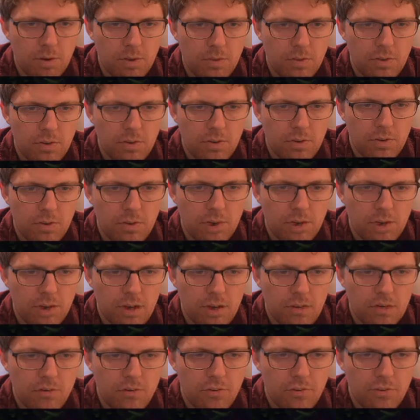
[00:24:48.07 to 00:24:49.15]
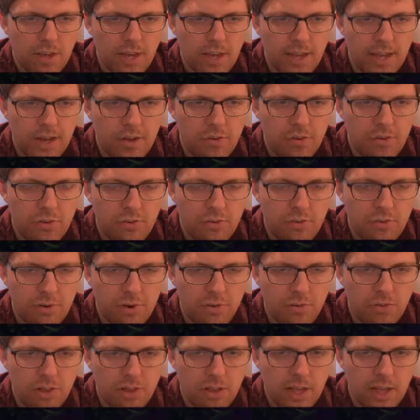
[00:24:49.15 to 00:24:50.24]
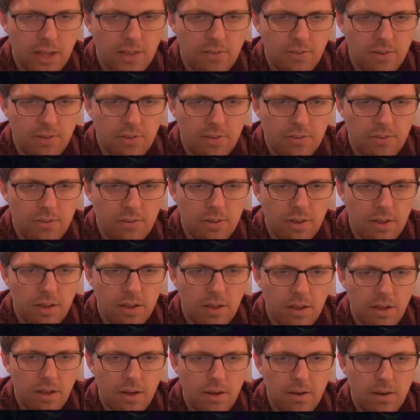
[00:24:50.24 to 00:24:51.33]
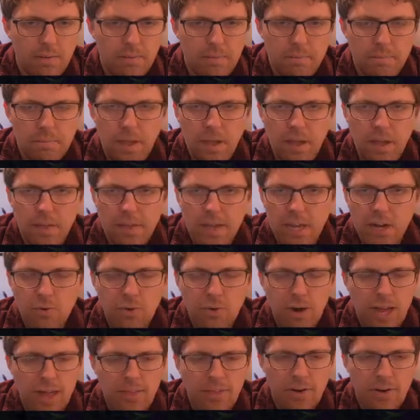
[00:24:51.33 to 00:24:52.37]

to do here, is just take out 2 frozen lances. I think I'd rather